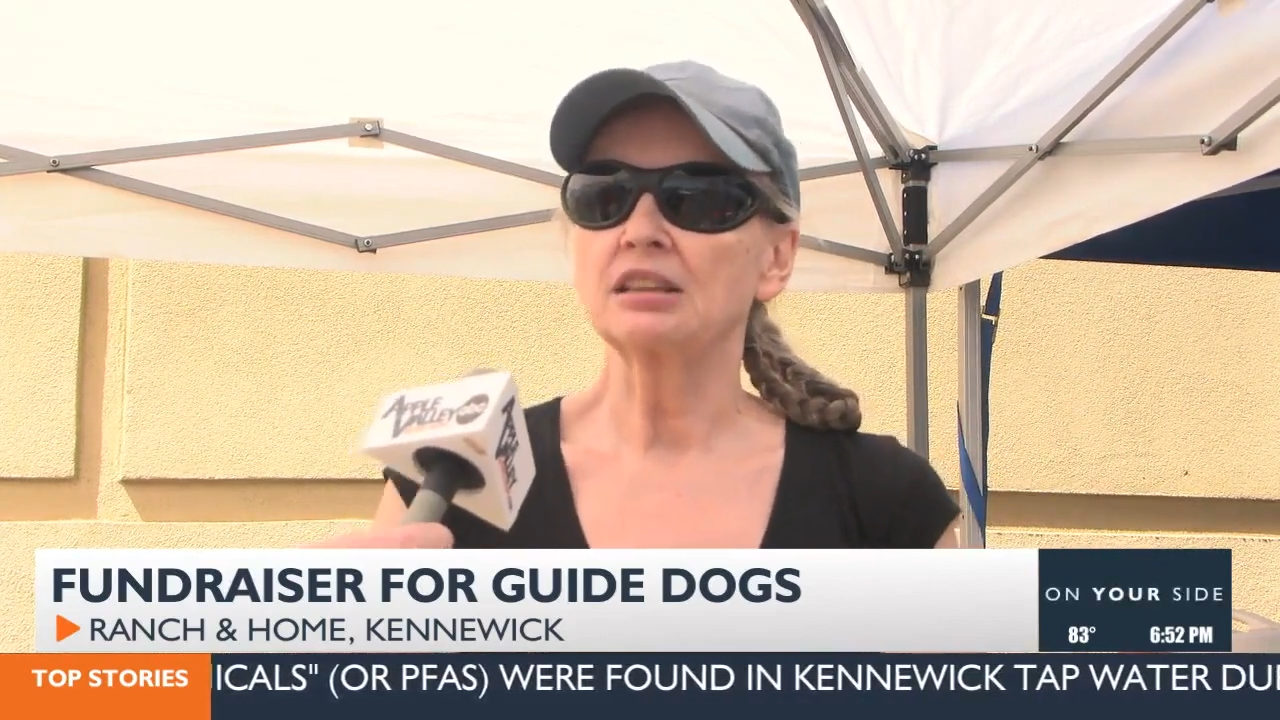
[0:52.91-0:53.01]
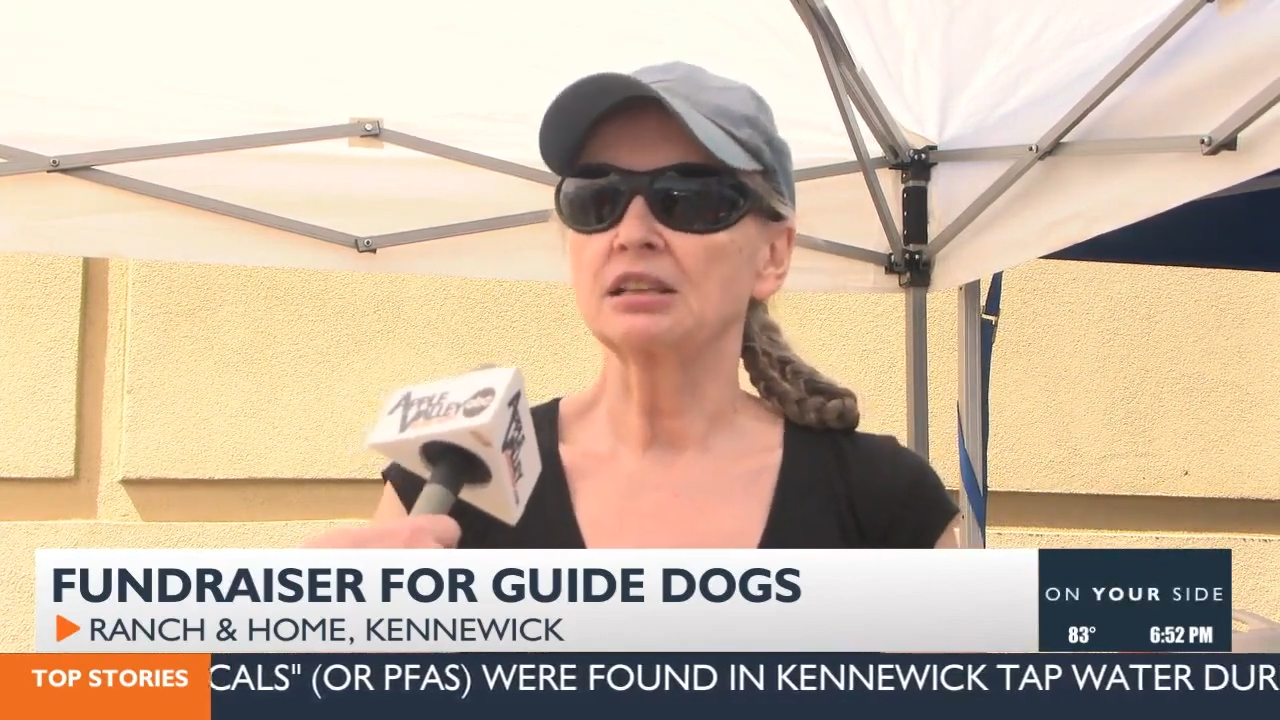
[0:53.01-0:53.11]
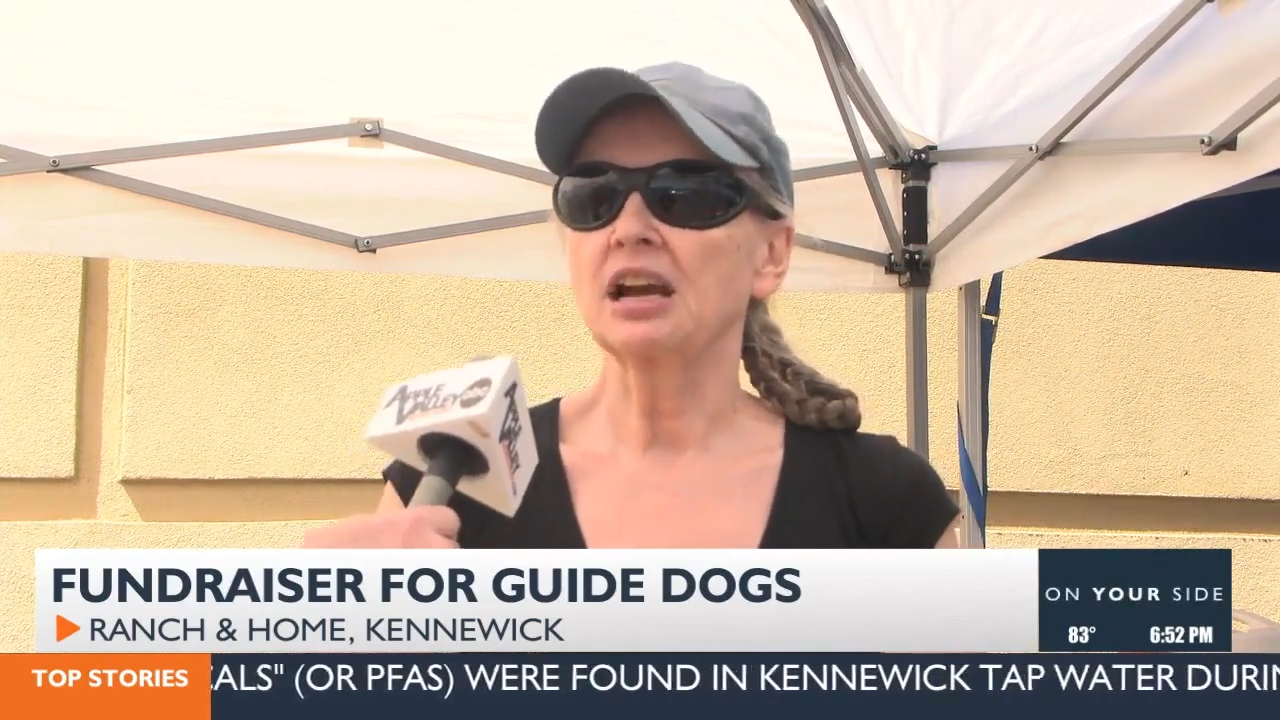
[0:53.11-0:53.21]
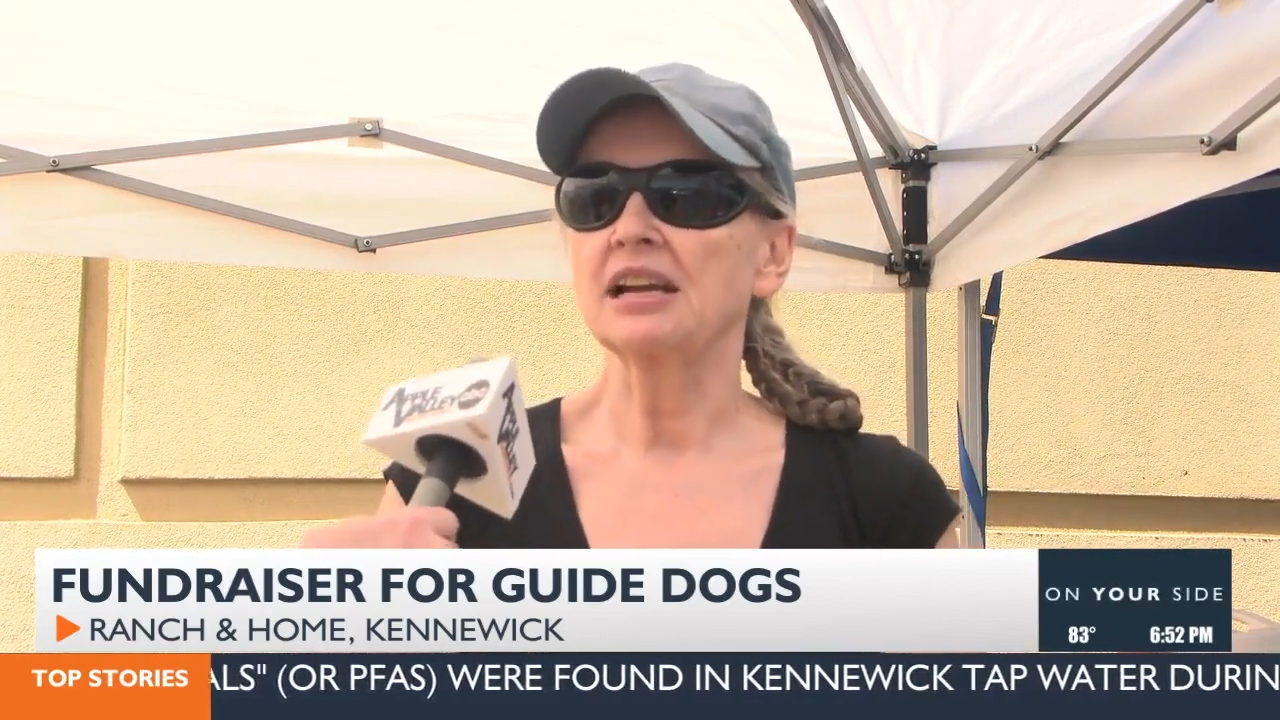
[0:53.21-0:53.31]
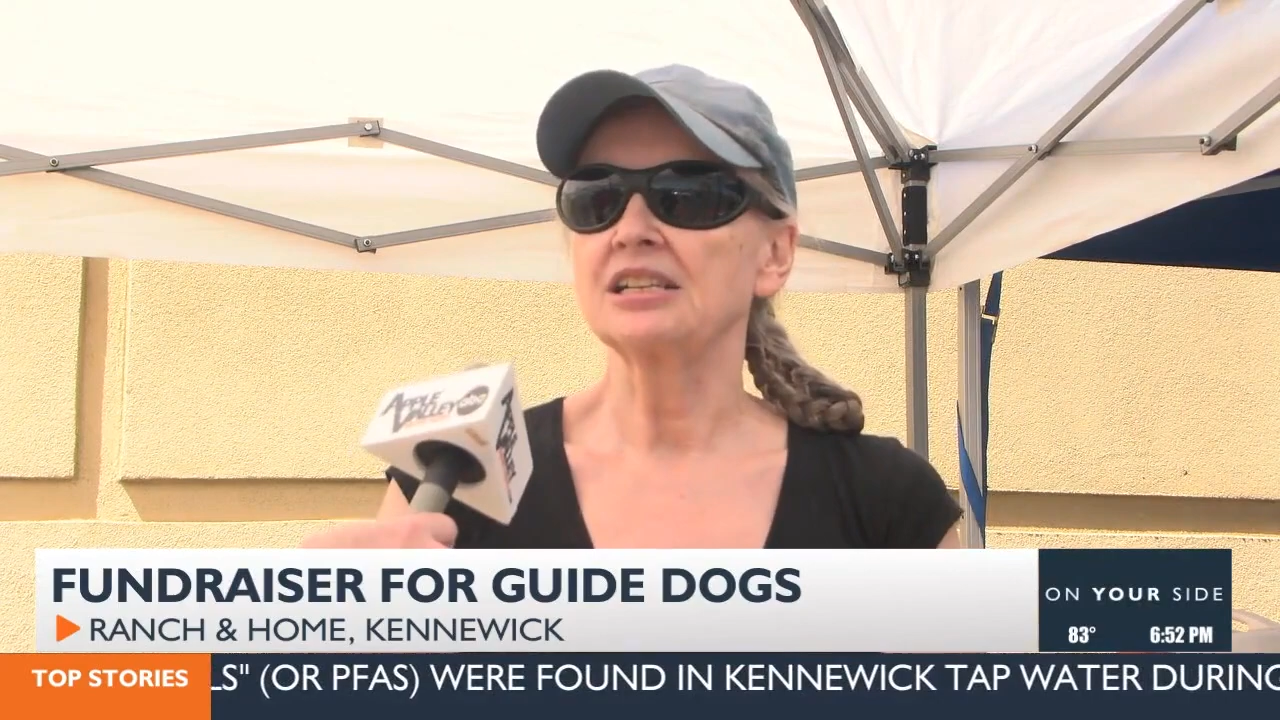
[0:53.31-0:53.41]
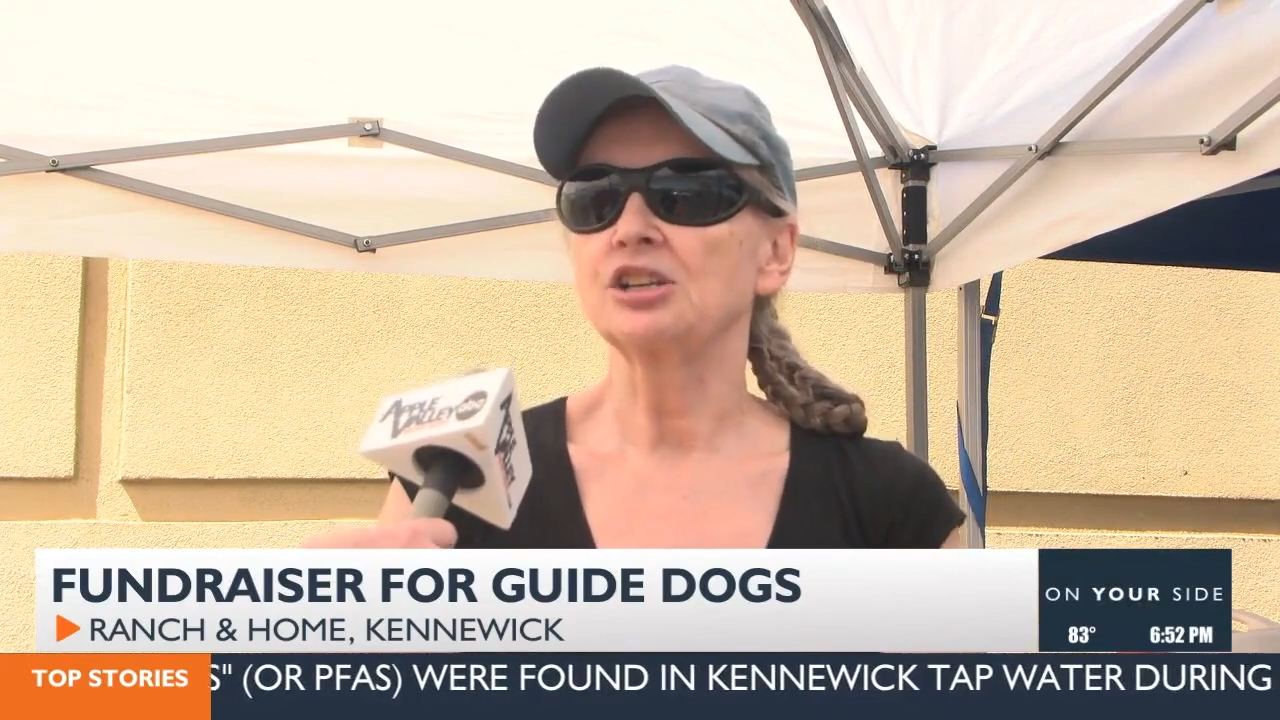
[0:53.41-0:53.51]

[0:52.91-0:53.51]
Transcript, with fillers: the guide